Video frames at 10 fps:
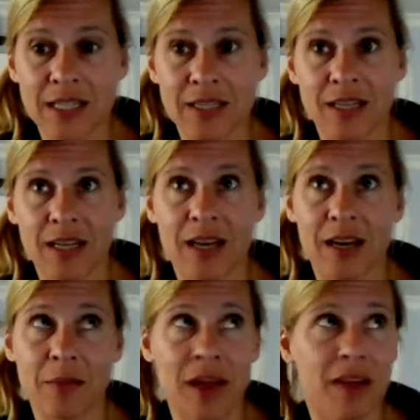
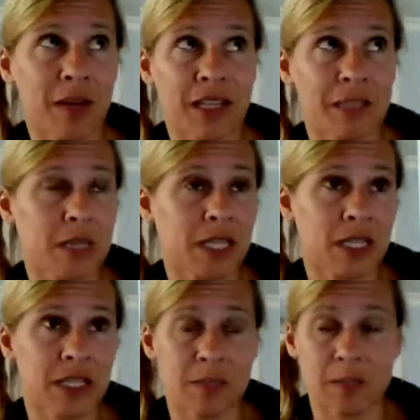I have my
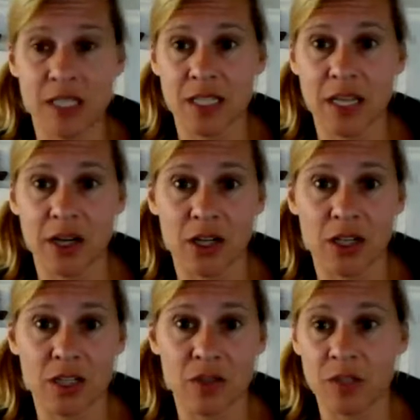husband's business center
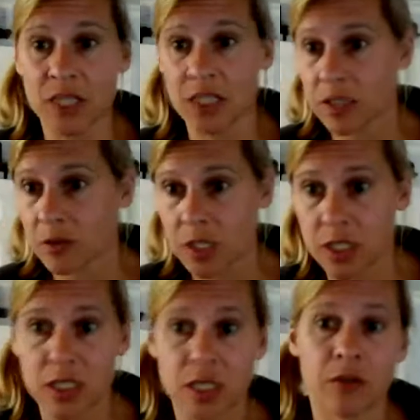to 6 coaches,
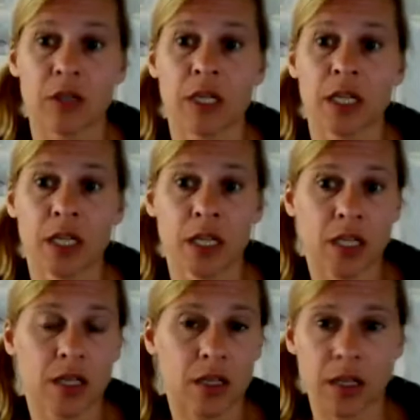so
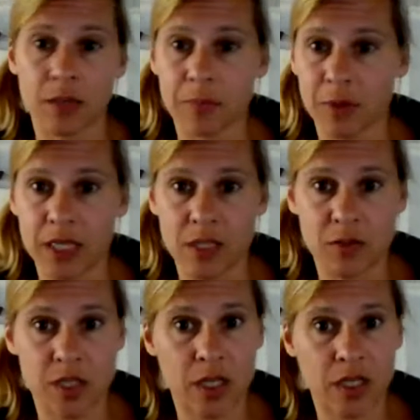on my way to
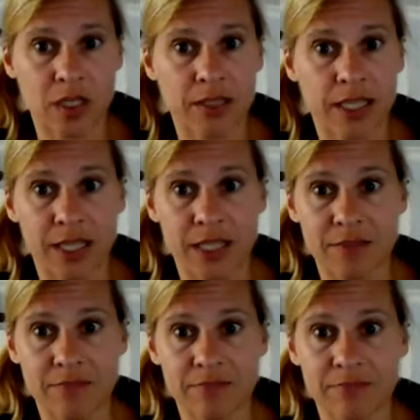2-star, and
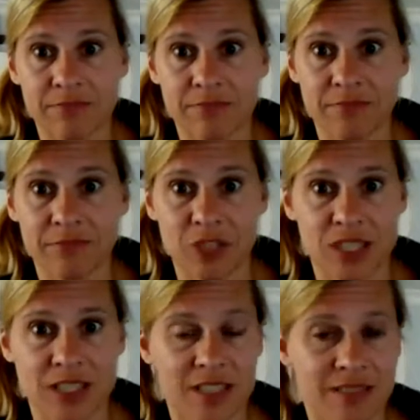just
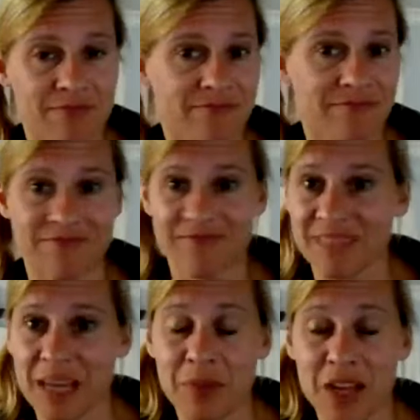keep
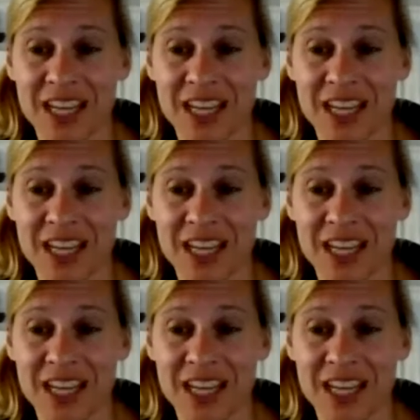plugging.